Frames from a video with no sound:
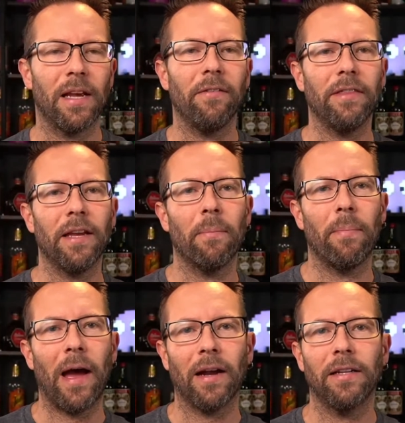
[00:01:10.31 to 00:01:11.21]
everything
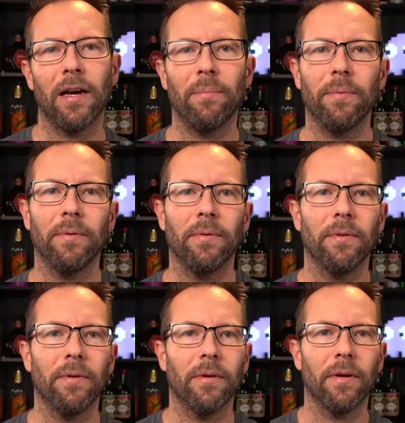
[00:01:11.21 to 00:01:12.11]
backed up
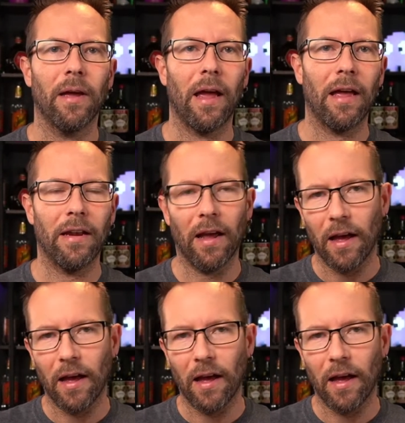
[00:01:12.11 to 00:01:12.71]
and